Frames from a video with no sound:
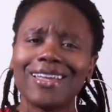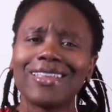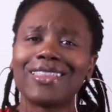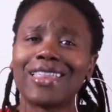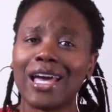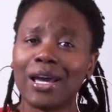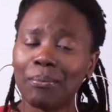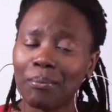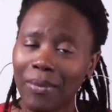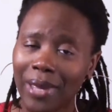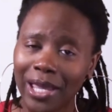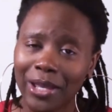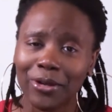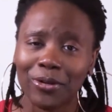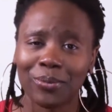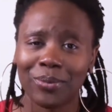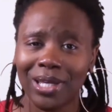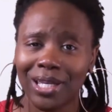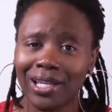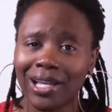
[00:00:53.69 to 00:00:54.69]
That may or
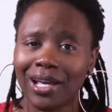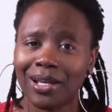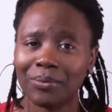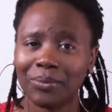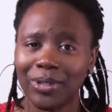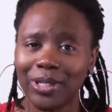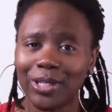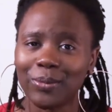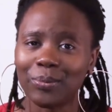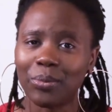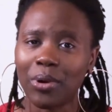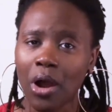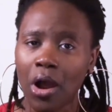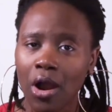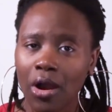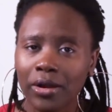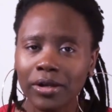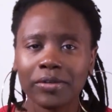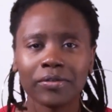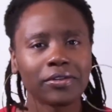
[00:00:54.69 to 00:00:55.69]
may not be
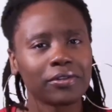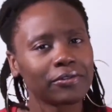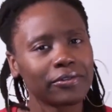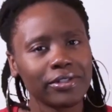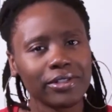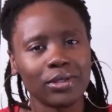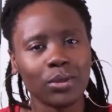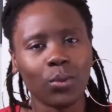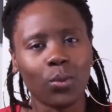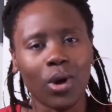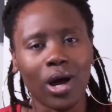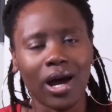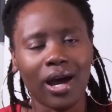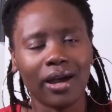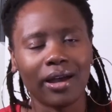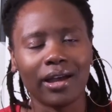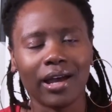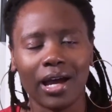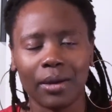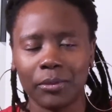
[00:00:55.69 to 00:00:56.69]
part of the reason
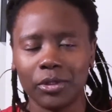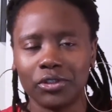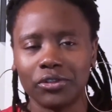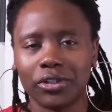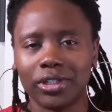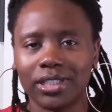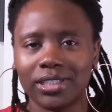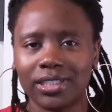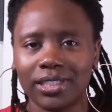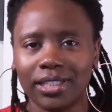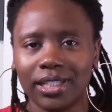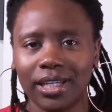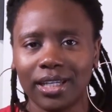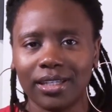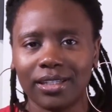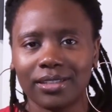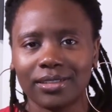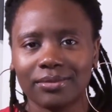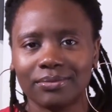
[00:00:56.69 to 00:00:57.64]
why I'm a dread today.